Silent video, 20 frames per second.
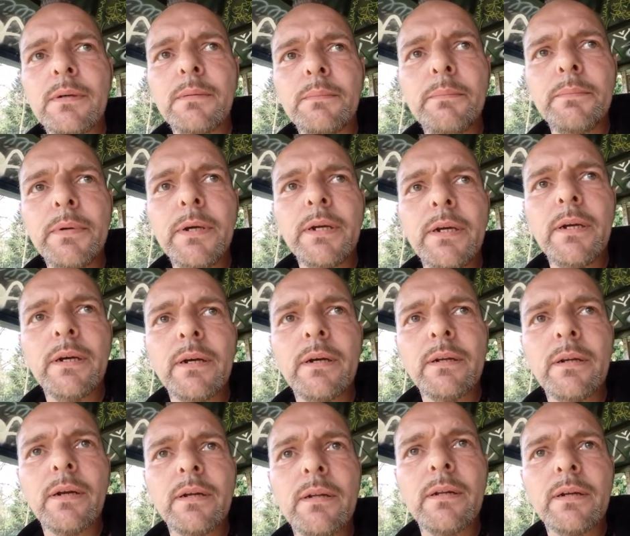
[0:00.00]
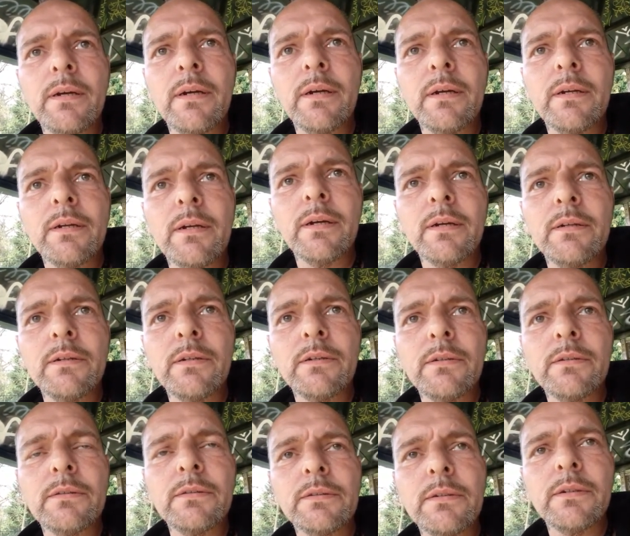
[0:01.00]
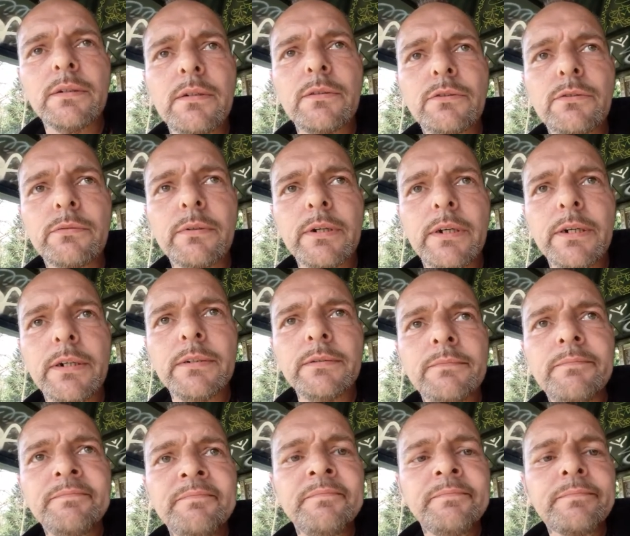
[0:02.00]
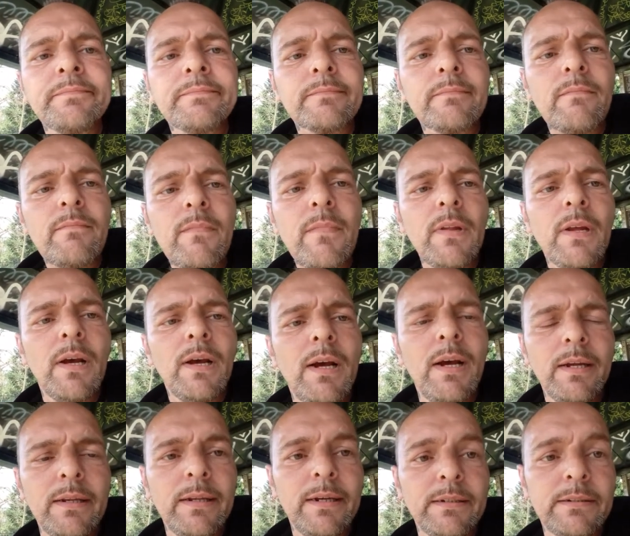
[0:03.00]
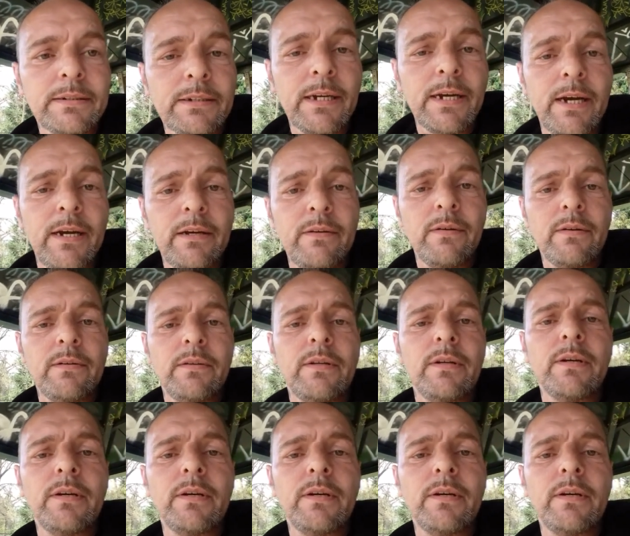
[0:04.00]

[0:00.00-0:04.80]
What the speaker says: me and the train, and they say,